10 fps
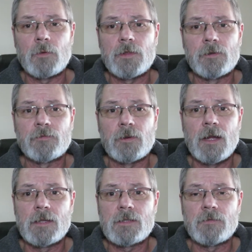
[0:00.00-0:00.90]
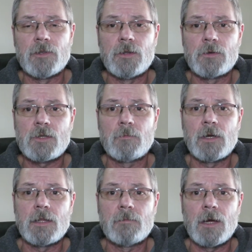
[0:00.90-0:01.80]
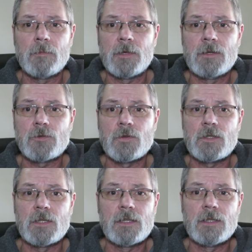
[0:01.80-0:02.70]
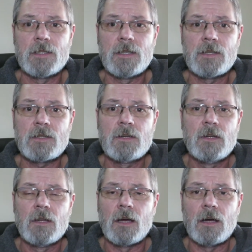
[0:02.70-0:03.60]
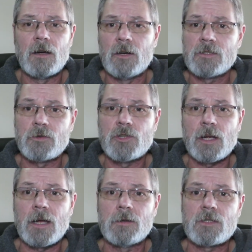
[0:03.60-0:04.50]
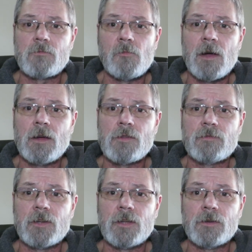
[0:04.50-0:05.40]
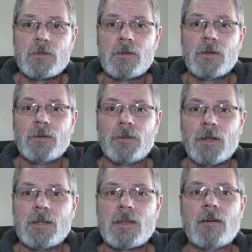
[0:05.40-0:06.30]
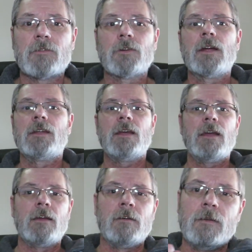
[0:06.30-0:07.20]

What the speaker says: it with your friends if you know somebody that might be interested in this. Also check out some of my other videos. You guys have a great day.